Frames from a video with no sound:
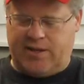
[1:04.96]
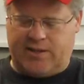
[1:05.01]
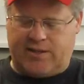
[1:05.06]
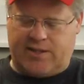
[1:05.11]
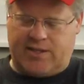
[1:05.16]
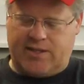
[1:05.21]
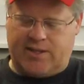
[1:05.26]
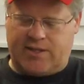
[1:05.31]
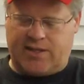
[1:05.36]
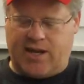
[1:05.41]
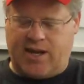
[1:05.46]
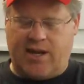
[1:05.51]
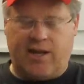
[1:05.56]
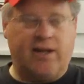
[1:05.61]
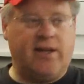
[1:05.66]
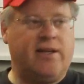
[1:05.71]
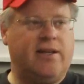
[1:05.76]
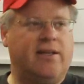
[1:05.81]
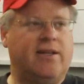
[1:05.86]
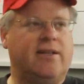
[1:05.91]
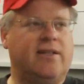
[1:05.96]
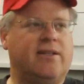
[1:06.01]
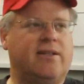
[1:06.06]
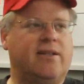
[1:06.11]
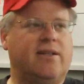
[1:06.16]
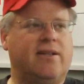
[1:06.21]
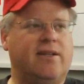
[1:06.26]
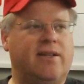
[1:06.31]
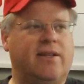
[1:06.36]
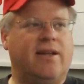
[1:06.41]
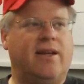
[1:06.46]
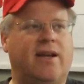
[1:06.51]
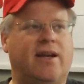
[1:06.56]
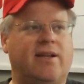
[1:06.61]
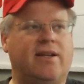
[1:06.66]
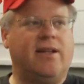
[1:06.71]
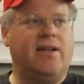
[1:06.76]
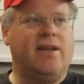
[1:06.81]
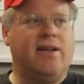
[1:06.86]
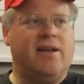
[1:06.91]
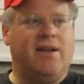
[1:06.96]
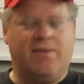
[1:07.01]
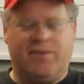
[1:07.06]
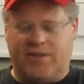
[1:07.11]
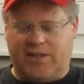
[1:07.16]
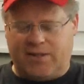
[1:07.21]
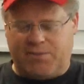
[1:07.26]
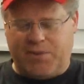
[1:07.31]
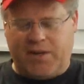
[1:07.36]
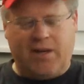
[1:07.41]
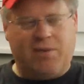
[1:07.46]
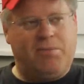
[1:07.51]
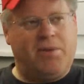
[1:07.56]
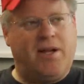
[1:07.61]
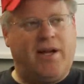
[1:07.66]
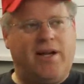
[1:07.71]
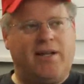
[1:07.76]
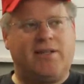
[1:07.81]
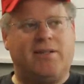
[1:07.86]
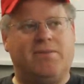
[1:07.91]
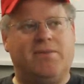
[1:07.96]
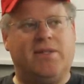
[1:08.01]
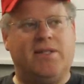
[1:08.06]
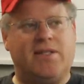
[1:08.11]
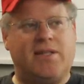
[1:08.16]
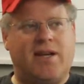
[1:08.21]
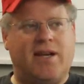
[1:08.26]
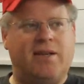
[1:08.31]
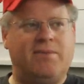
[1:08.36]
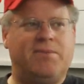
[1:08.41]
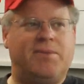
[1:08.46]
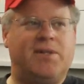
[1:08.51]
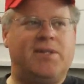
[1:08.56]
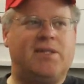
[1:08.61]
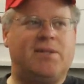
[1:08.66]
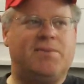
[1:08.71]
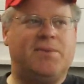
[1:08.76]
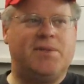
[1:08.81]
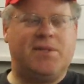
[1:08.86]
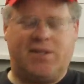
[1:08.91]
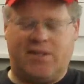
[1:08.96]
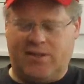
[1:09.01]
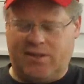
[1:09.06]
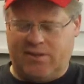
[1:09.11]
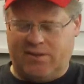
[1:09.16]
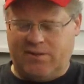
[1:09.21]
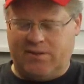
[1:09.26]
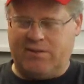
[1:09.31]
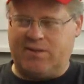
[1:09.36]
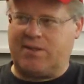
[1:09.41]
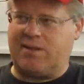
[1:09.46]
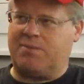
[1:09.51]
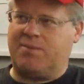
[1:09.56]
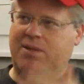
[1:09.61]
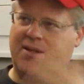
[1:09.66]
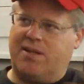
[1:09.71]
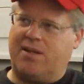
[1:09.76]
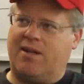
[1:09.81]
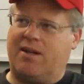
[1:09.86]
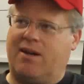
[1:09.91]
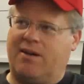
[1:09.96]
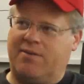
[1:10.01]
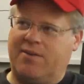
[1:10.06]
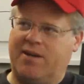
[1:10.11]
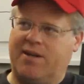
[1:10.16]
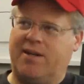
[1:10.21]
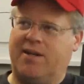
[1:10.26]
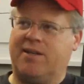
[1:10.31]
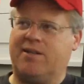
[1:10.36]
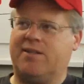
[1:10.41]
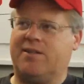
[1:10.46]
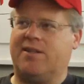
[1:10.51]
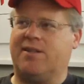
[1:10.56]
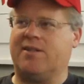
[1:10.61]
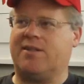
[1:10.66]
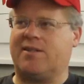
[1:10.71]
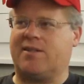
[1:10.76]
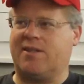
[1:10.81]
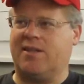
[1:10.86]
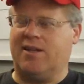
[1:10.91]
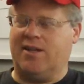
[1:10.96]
it's design. Just by applying some design principles to something that already exists,